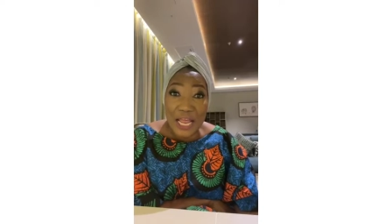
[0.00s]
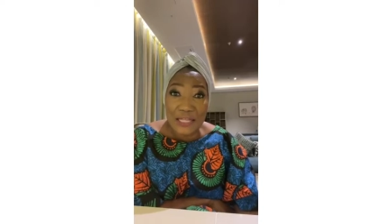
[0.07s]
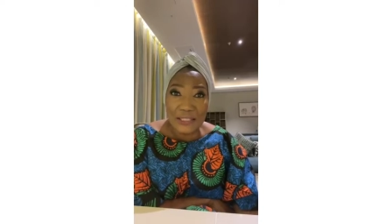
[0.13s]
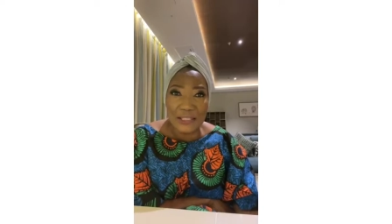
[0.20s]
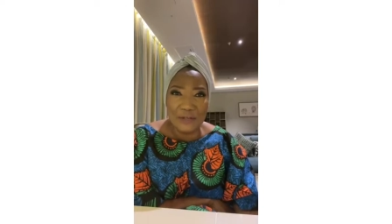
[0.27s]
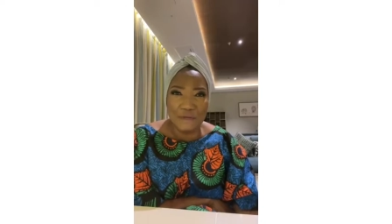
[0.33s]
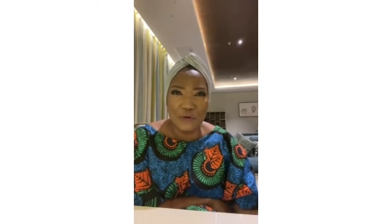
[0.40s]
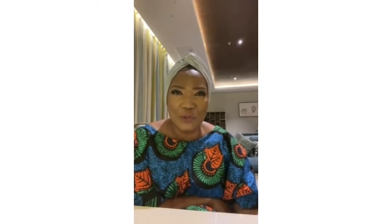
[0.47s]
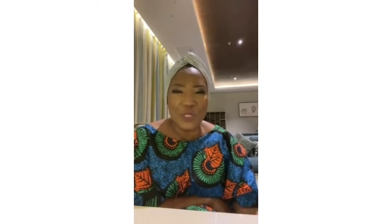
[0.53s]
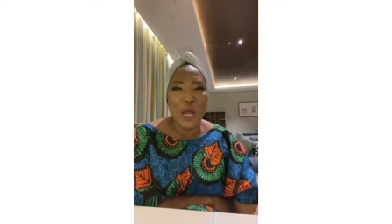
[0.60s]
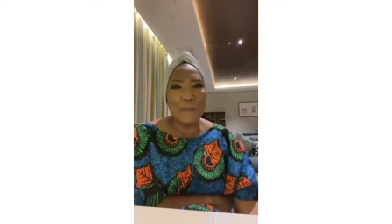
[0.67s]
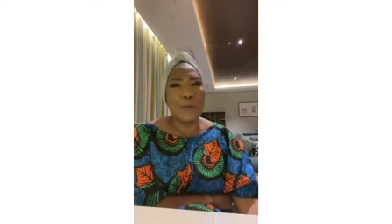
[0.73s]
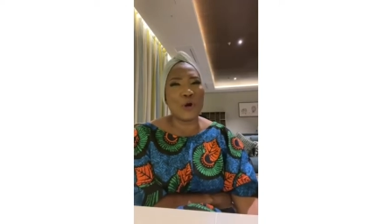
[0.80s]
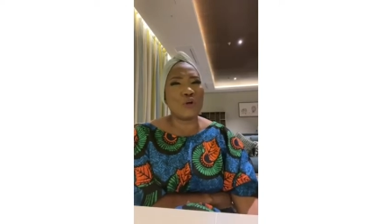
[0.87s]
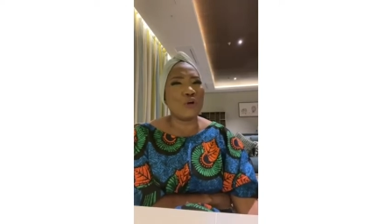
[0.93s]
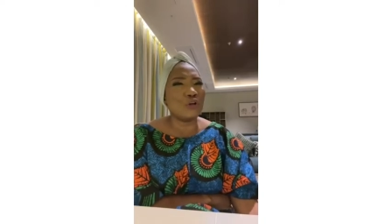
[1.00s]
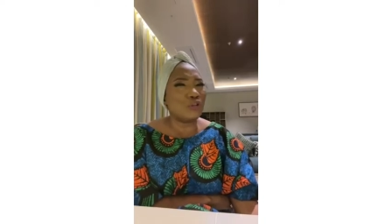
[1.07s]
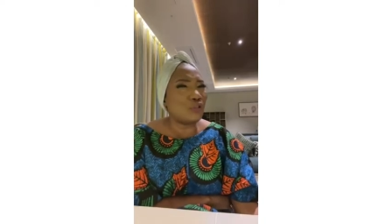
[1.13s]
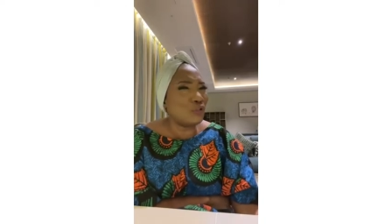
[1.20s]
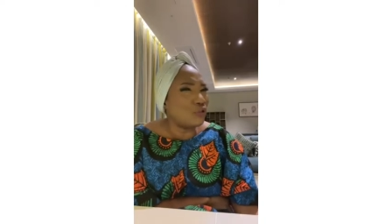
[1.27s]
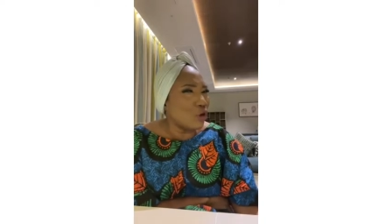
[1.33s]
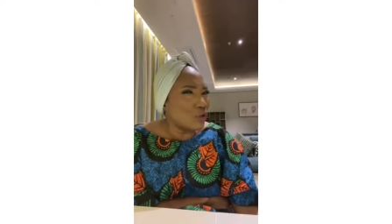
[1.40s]
hates divorce. But
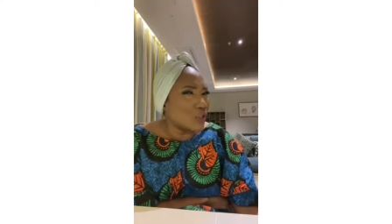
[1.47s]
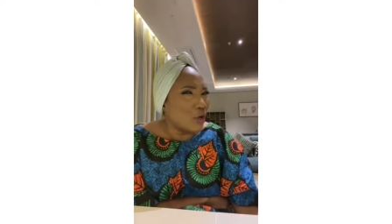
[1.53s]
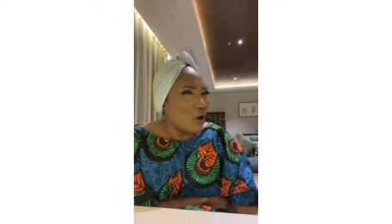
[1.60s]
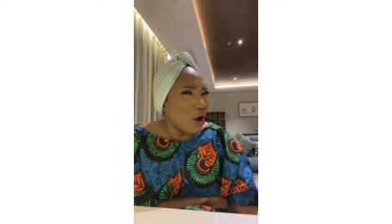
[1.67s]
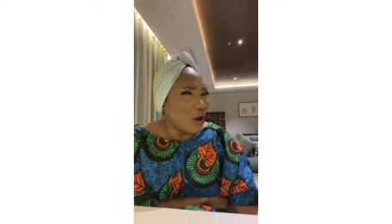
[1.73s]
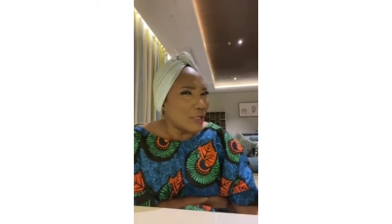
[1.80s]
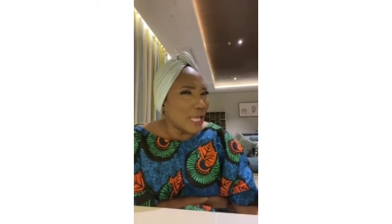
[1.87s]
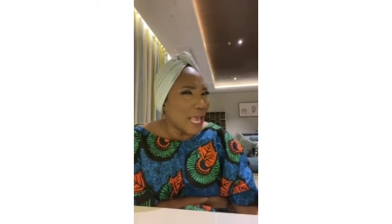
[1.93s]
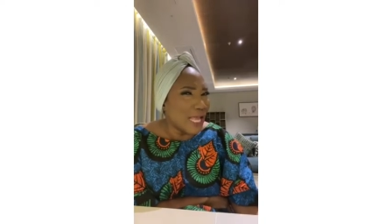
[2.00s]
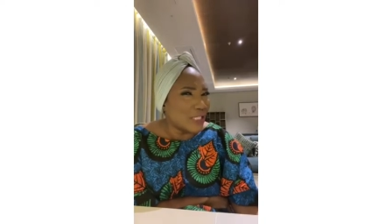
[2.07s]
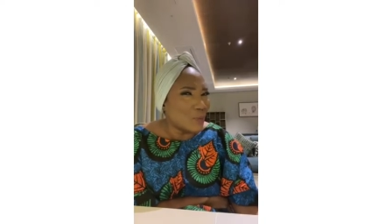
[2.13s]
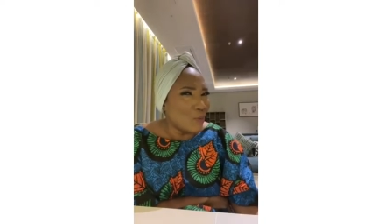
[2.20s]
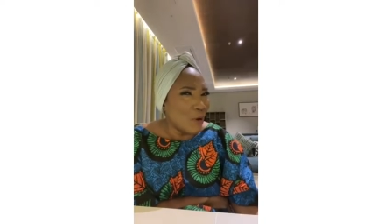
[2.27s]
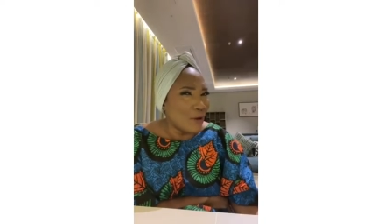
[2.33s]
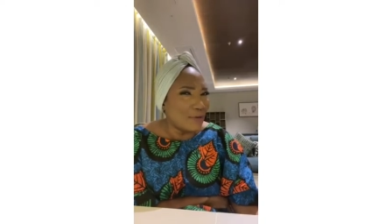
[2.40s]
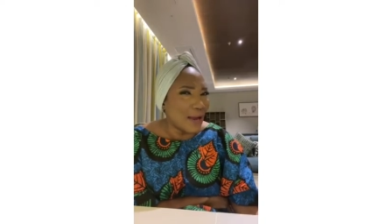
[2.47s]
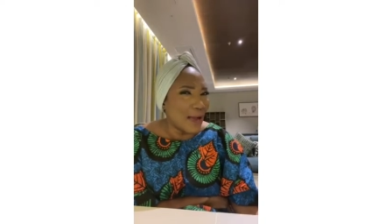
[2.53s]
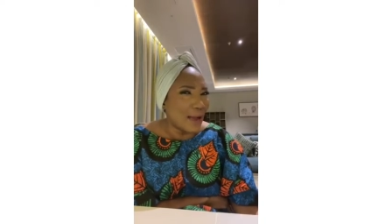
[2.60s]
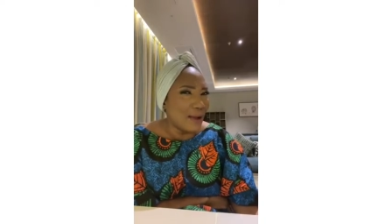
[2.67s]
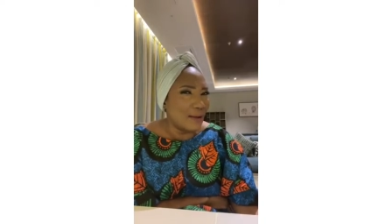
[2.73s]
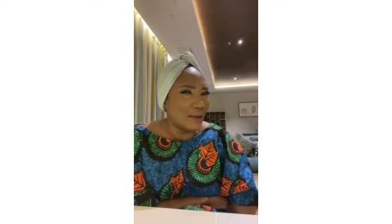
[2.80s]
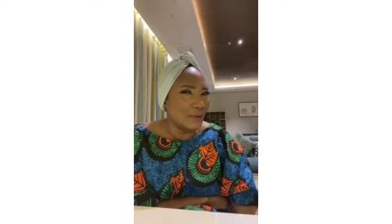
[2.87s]
does God hate
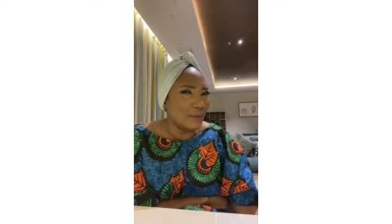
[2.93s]
murder?